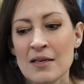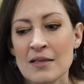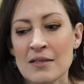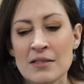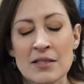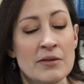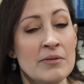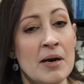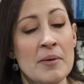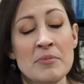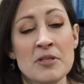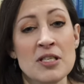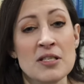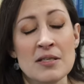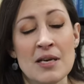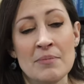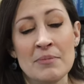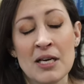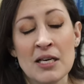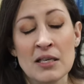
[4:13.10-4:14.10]
so I'm
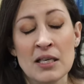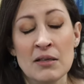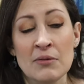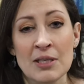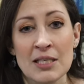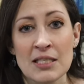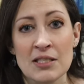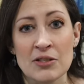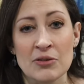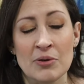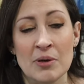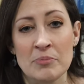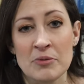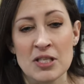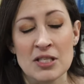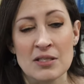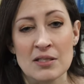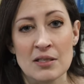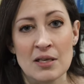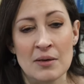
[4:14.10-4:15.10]
just I'm not going to. I'm
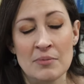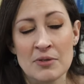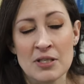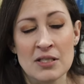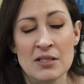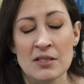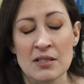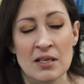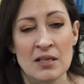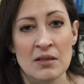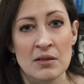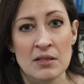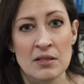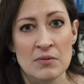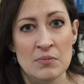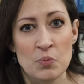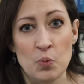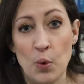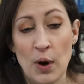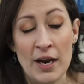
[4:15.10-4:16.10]
just I'm just going to
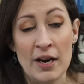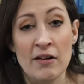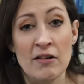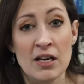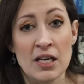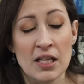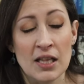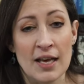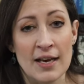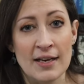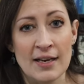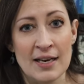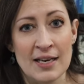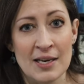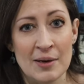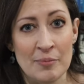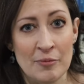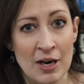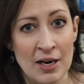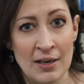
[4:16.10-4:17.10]
wear it like I
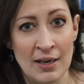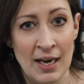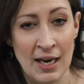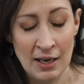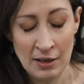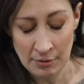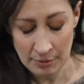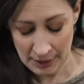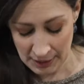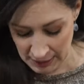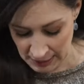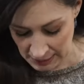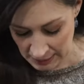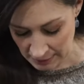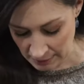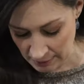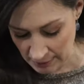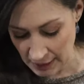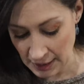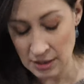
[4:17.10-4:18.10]
am right now
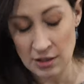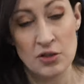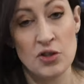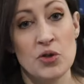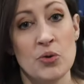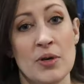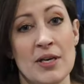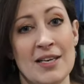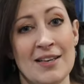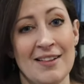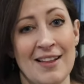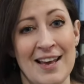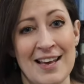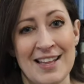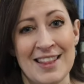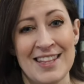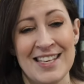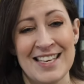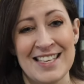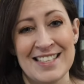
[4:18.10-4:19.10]
and and enjoy it
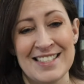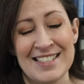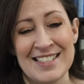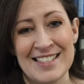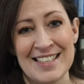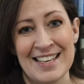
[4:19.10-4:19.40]
like this.